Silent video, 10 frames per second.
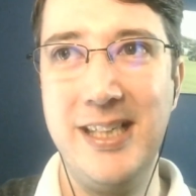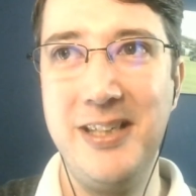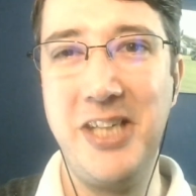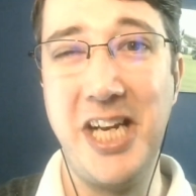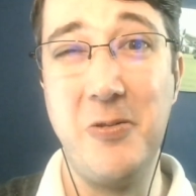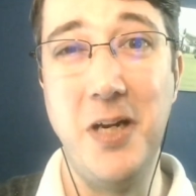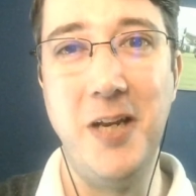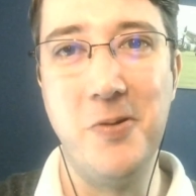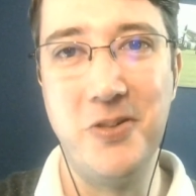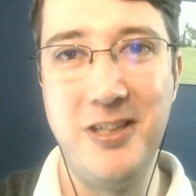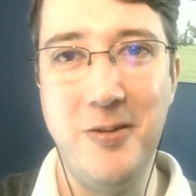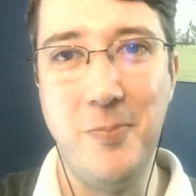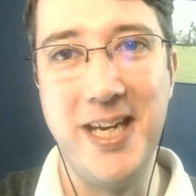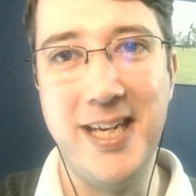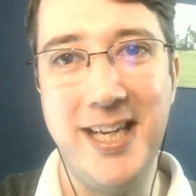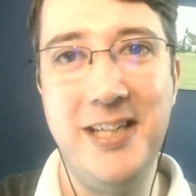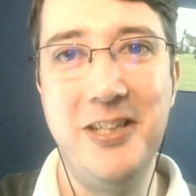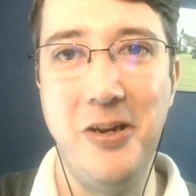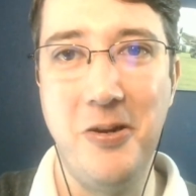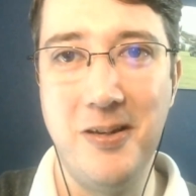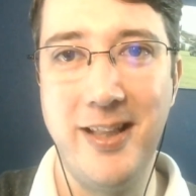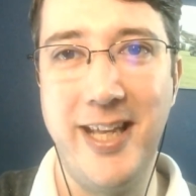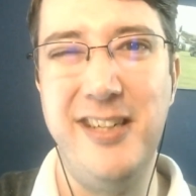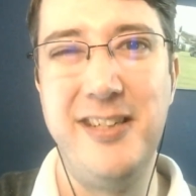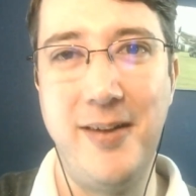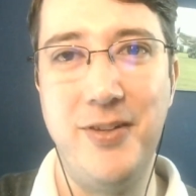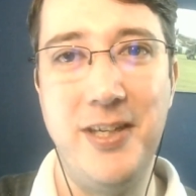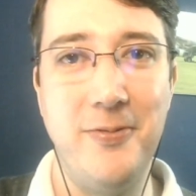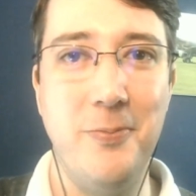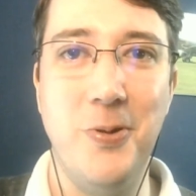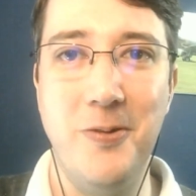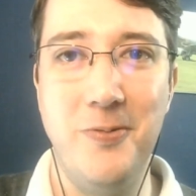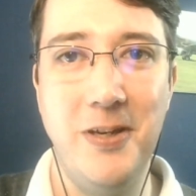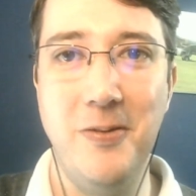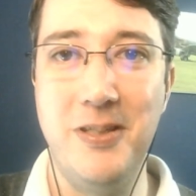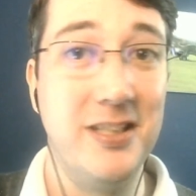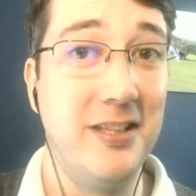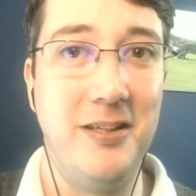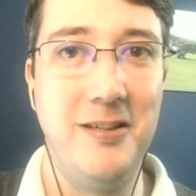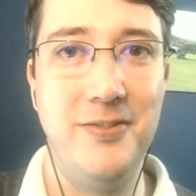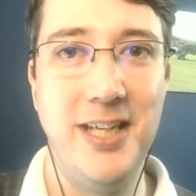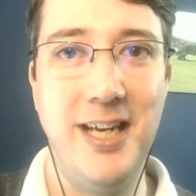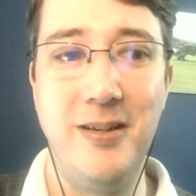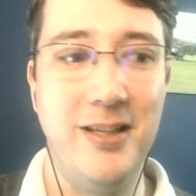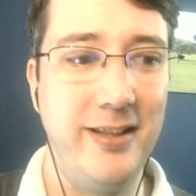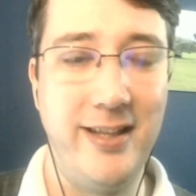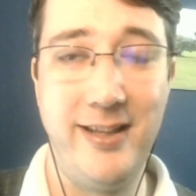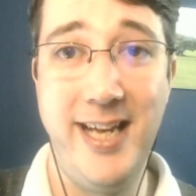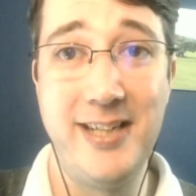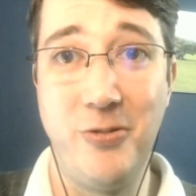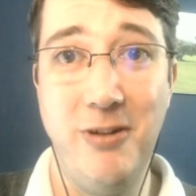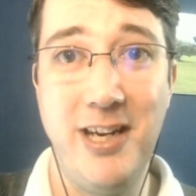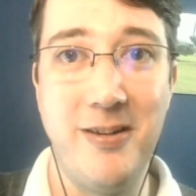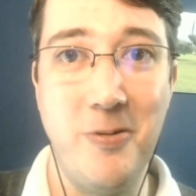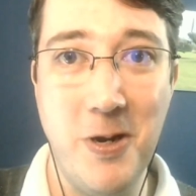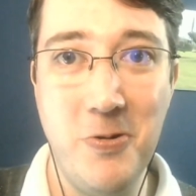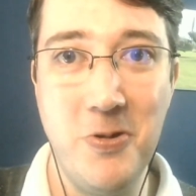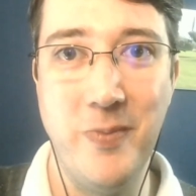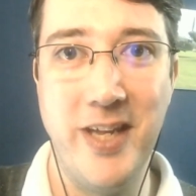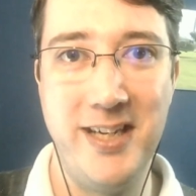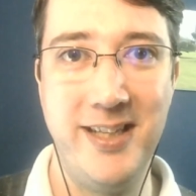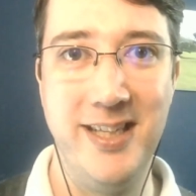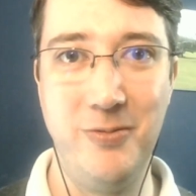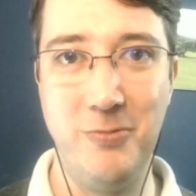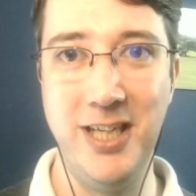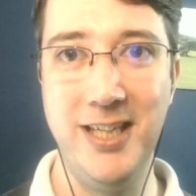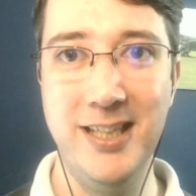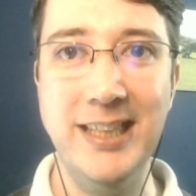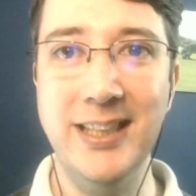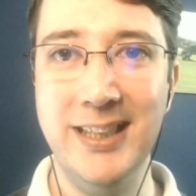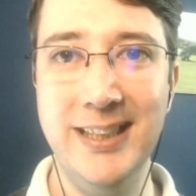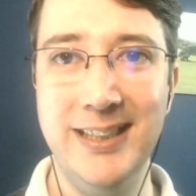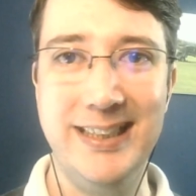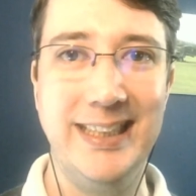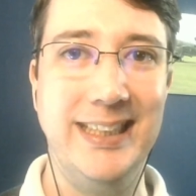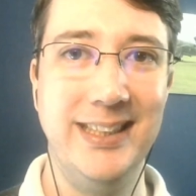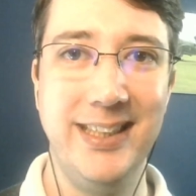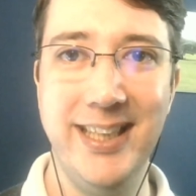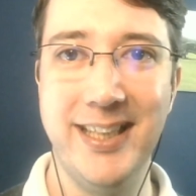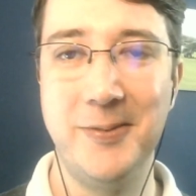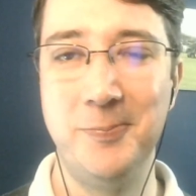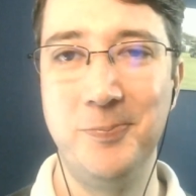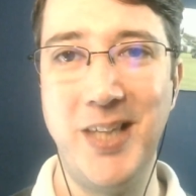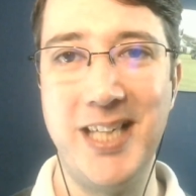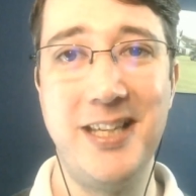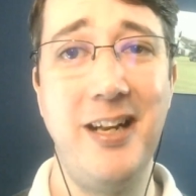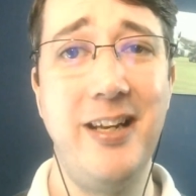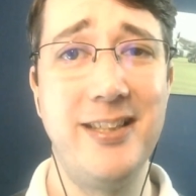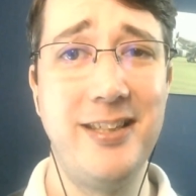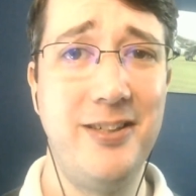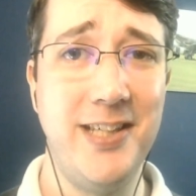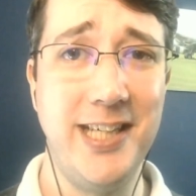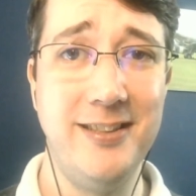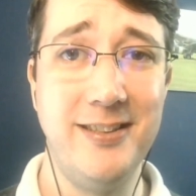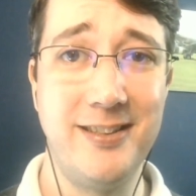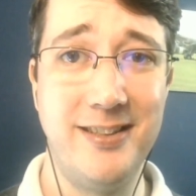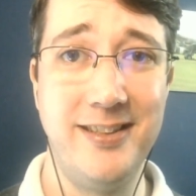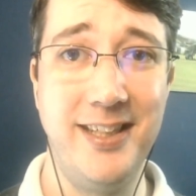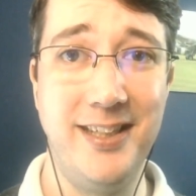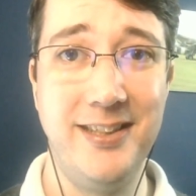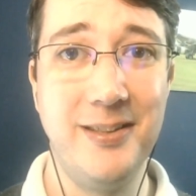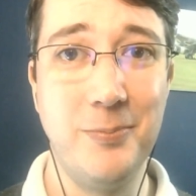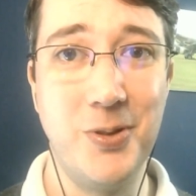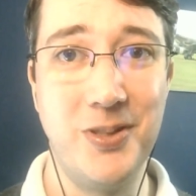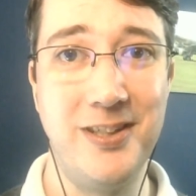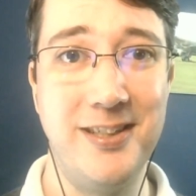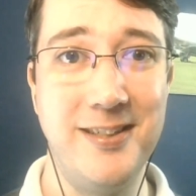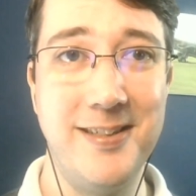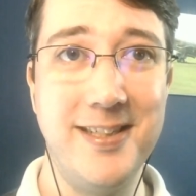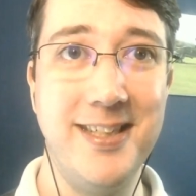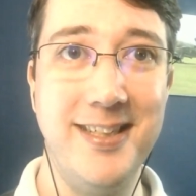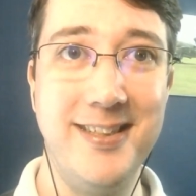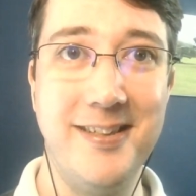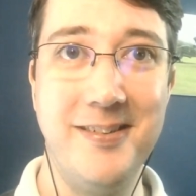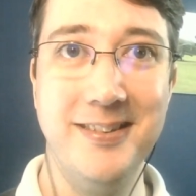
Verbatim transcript: genuinely wants to debate an issue and they just have a different point of view to something I've said. Um, that's great. I welcome that. That's really, yeah, that's a, that's a dying art, I think, in modern society. So